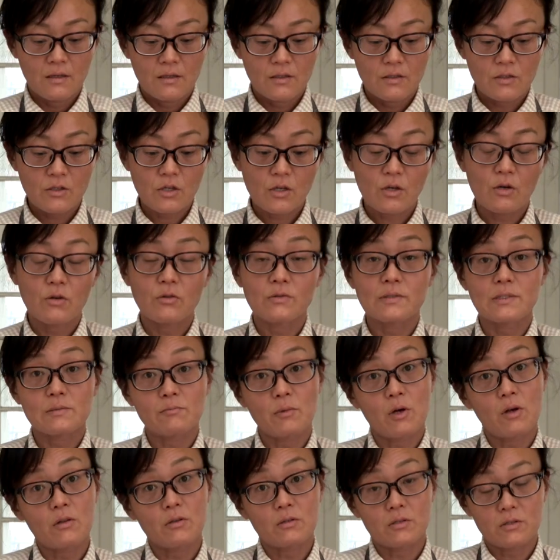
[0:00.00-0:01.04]
You can go
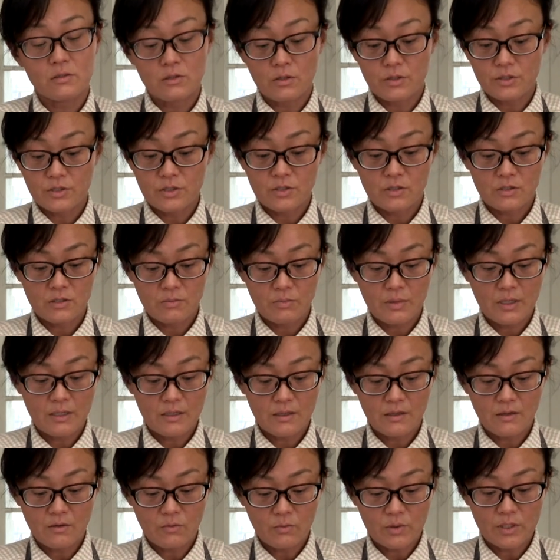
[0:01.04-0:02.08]
smaller, larger,
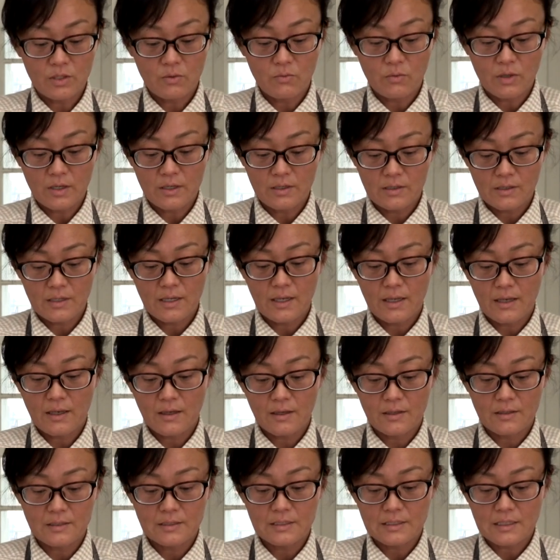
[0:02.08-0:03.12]
depending on what you want.
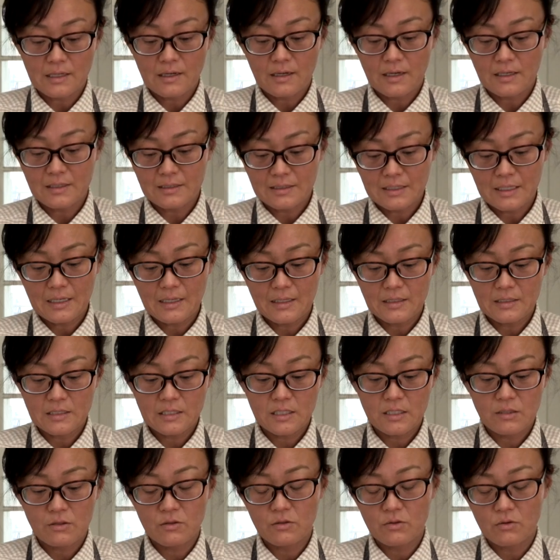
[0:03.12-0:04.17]
And I tend
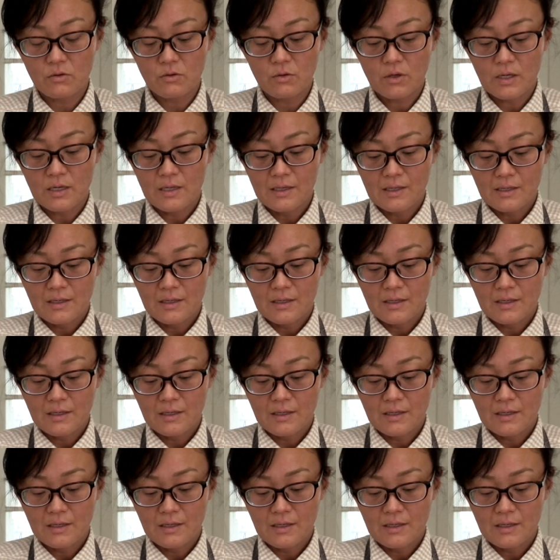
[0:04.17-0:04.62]
to